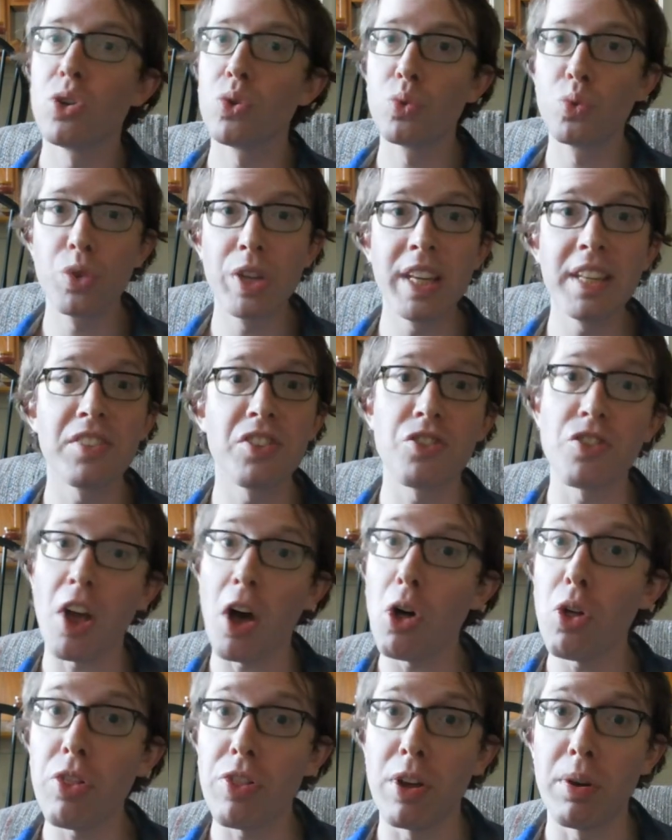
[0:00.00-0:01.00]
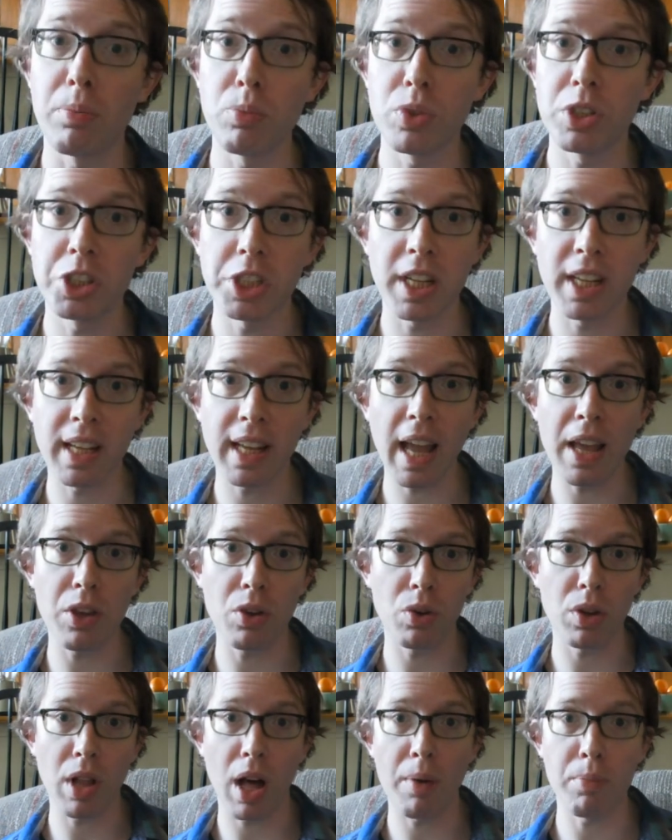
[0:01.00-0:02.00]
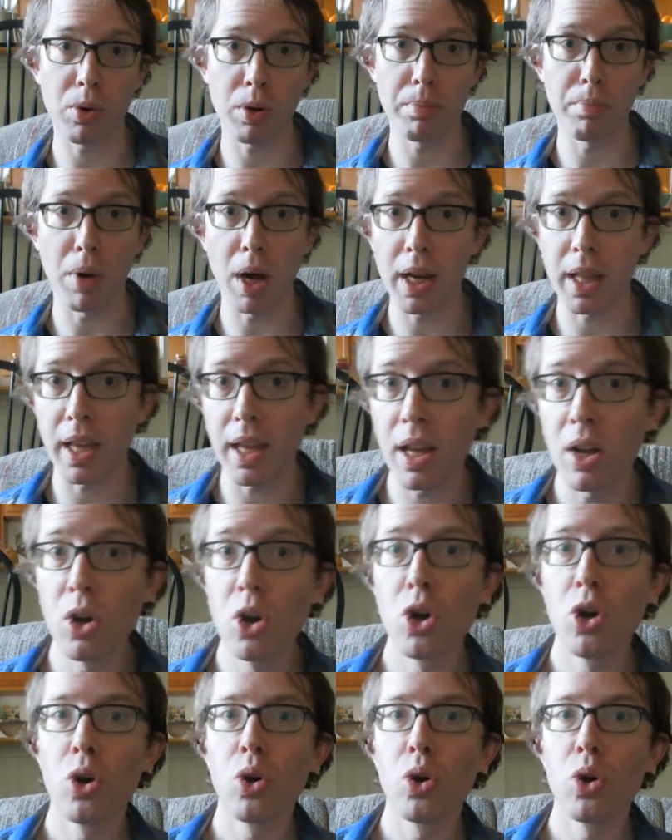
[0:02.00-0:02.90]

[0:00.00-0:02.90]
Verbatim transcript: resell them, which can get you a lot more money,